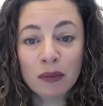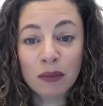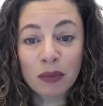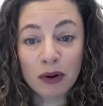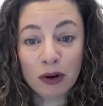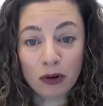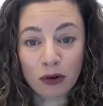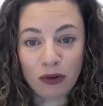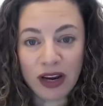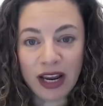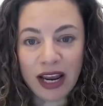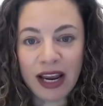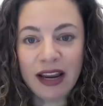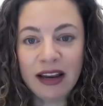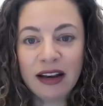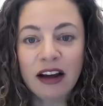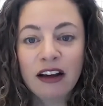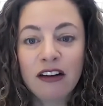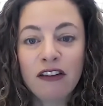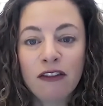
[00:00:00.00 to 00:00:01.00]

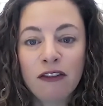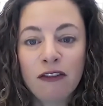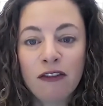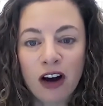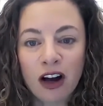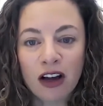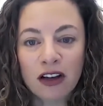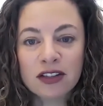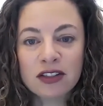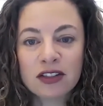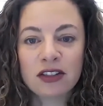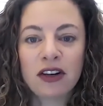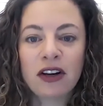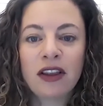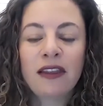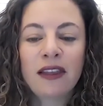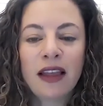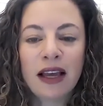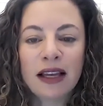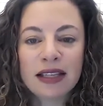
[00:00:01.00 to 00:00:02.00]
create and foster
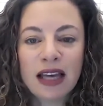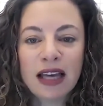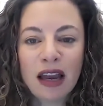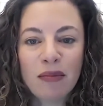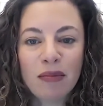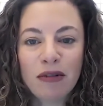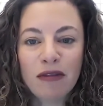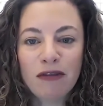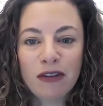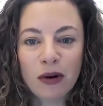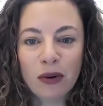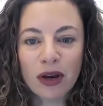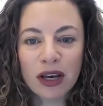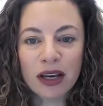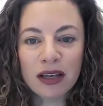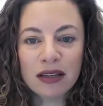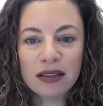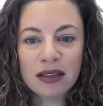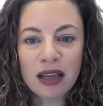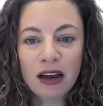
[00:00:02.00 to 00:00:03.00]
that type of
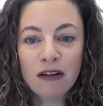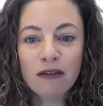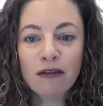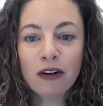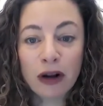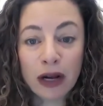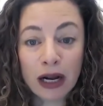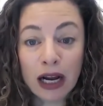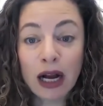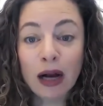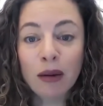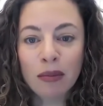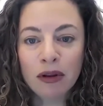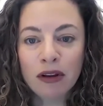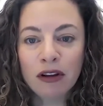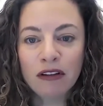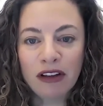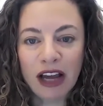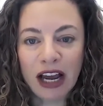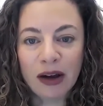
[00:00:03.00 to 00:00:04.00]
focus for a couple
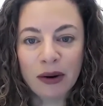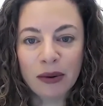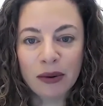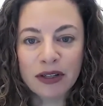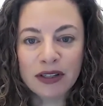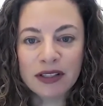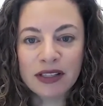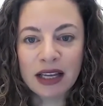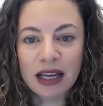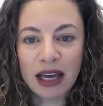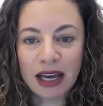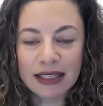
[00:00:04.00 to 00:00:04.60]
of hours a